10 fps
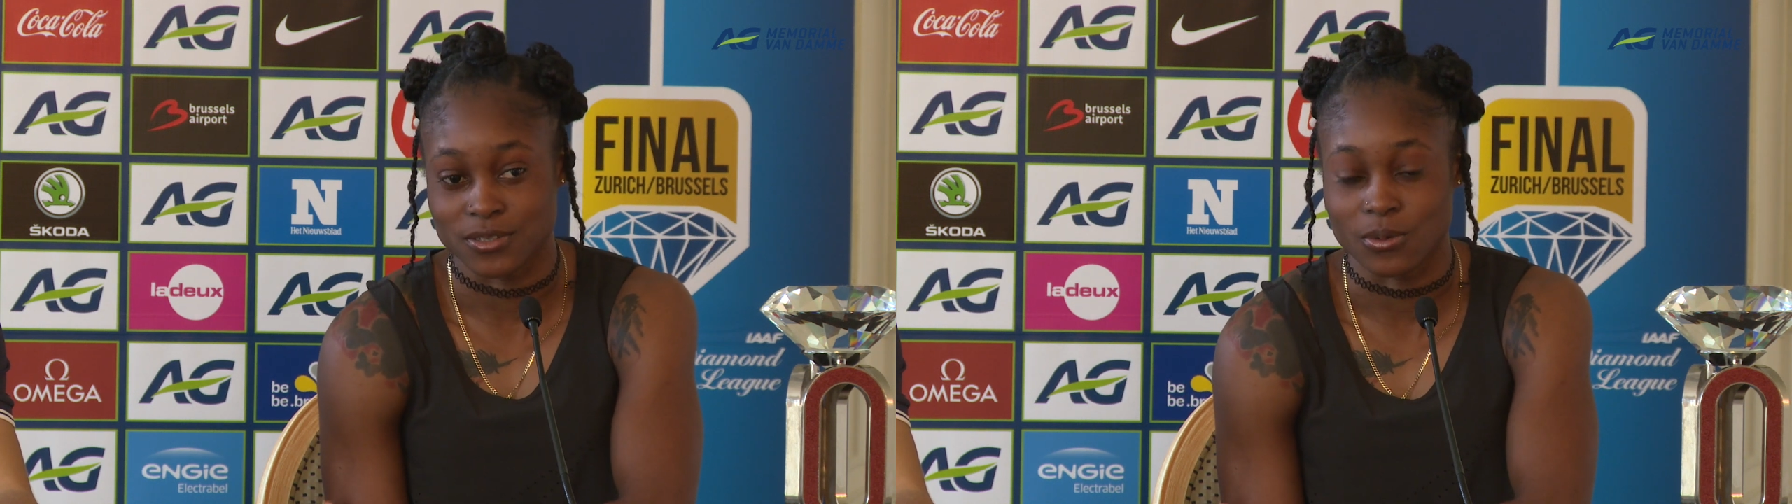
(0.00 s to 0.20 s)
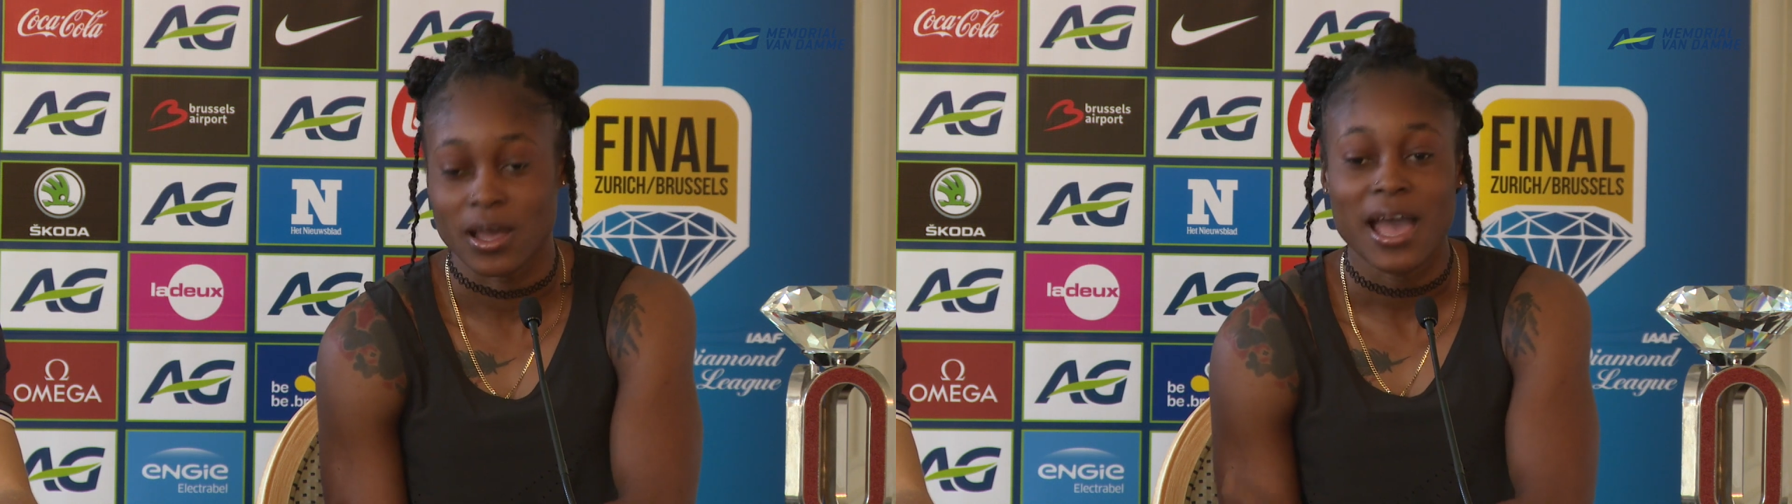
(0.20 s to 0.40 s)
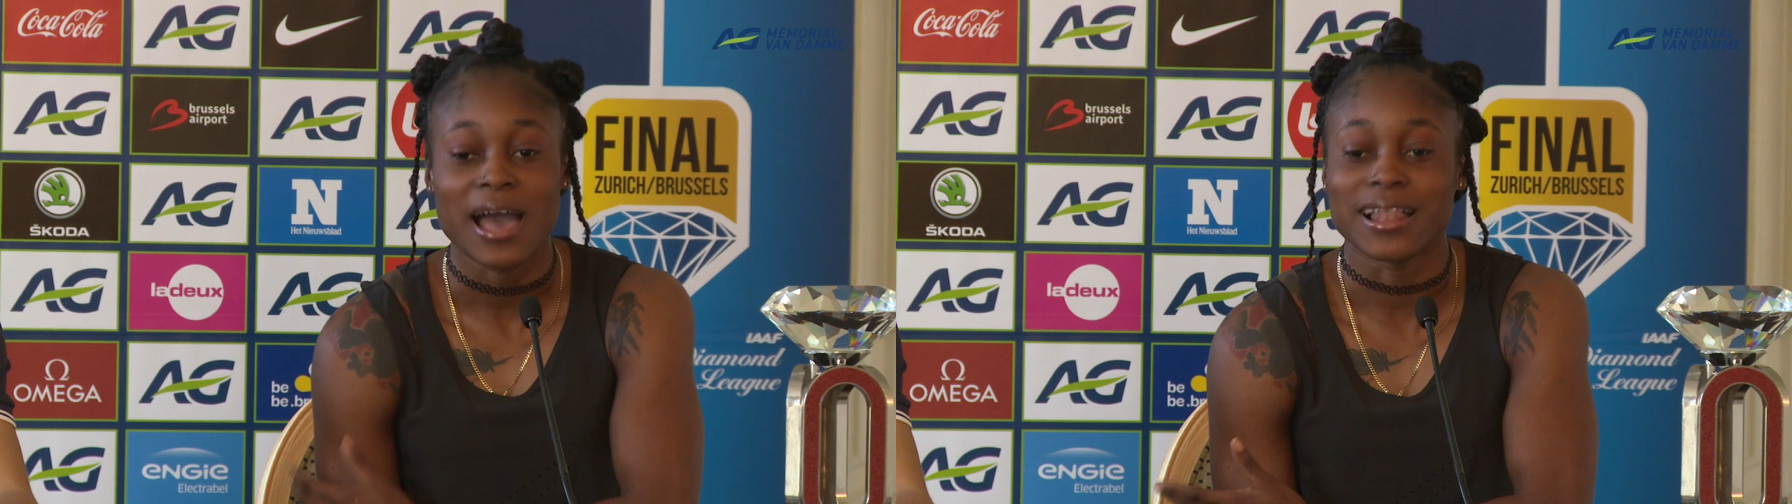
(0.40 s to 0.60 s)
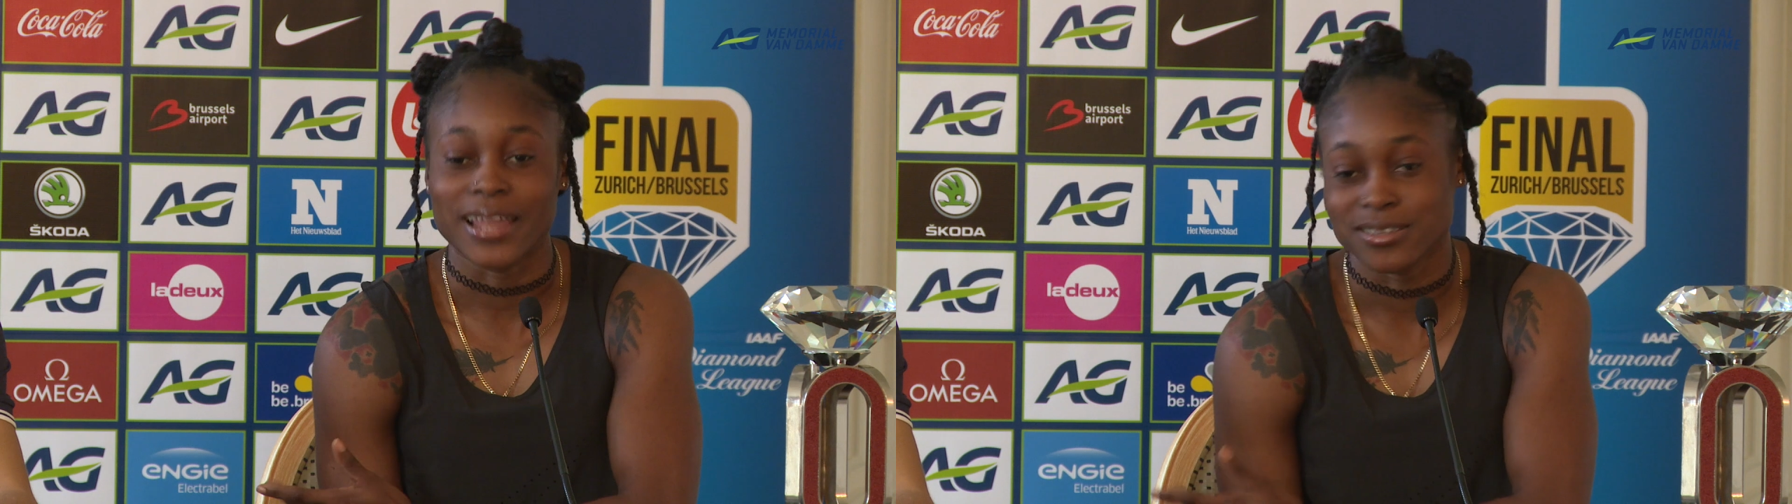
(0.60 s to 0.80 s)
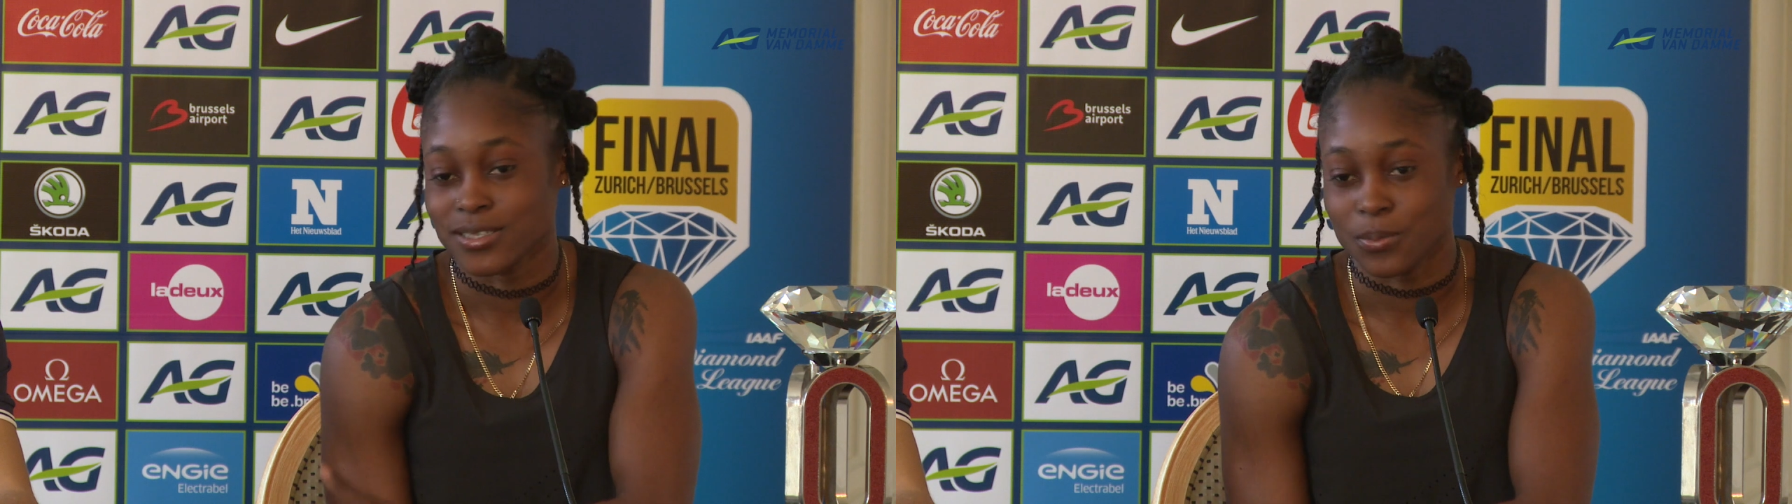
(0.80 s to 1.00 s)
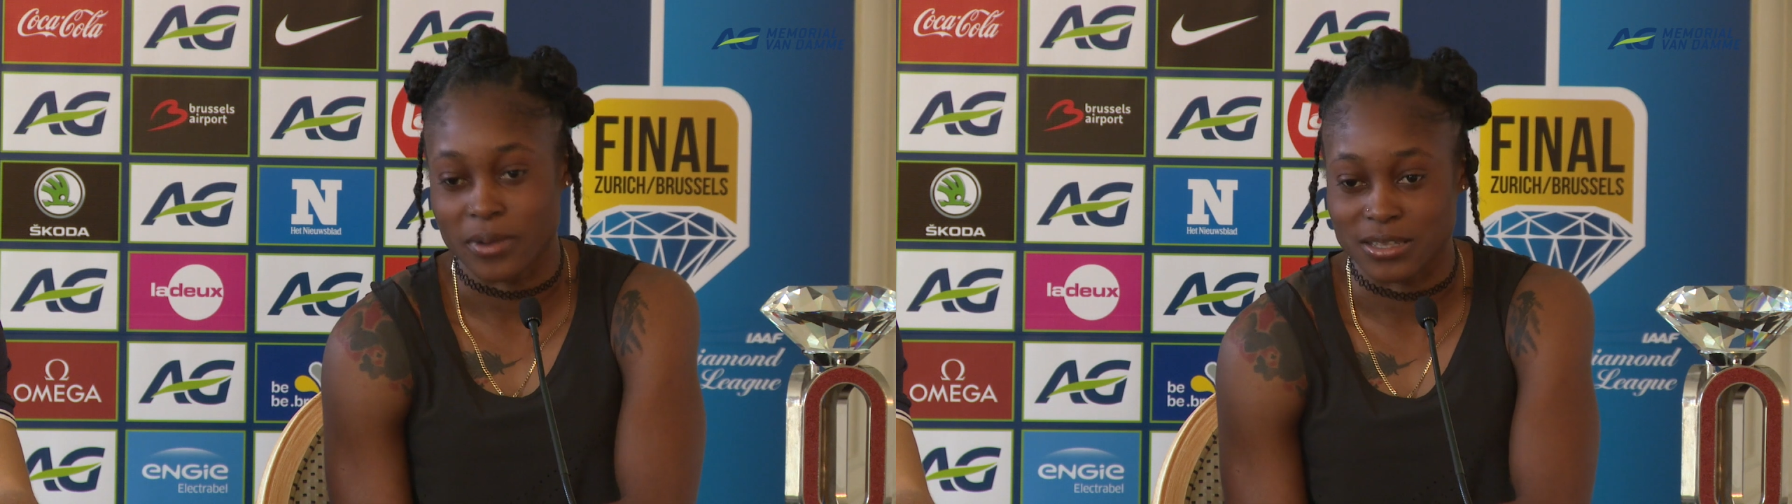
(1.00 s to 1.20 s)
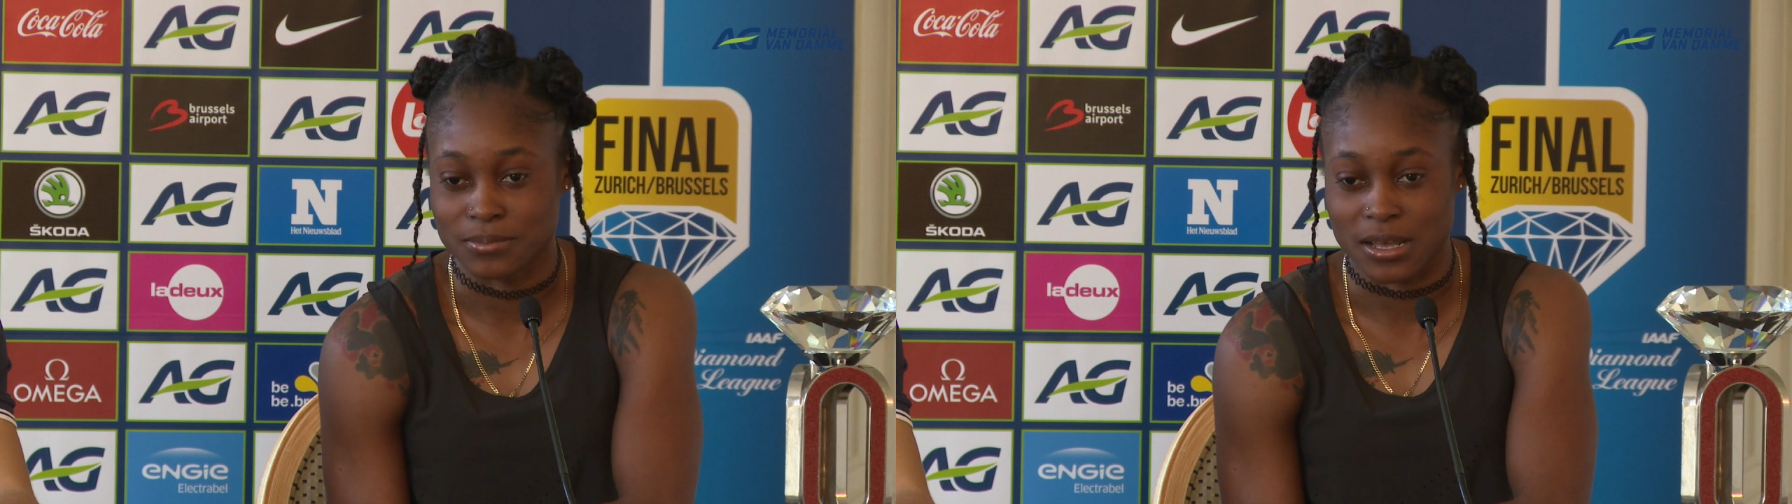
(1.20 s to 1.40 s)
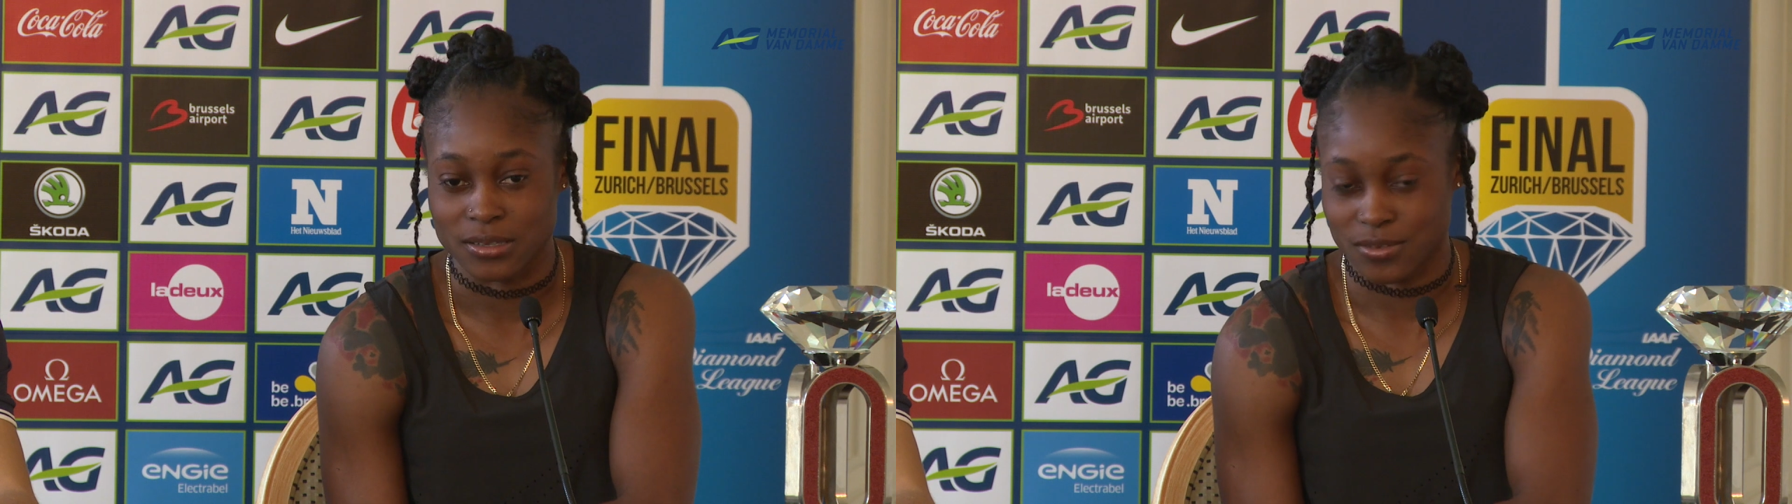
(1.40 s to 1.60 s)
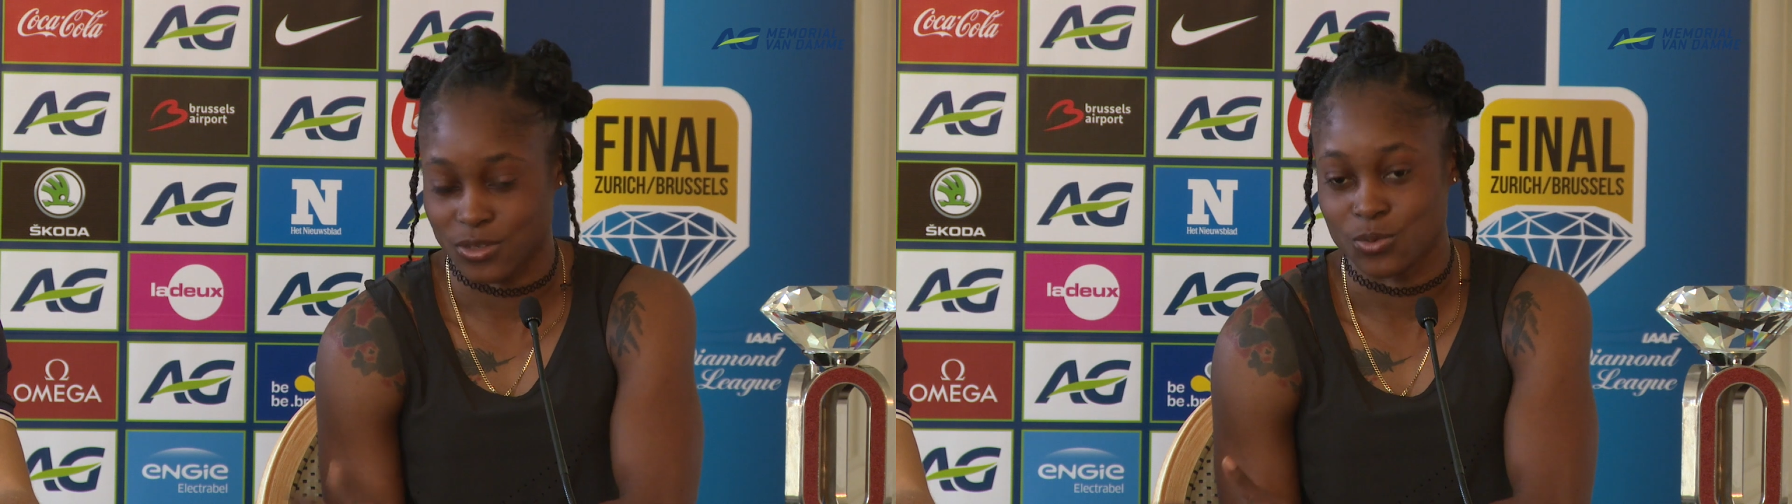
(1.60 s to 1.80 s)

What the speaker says: So I like to surprise myself.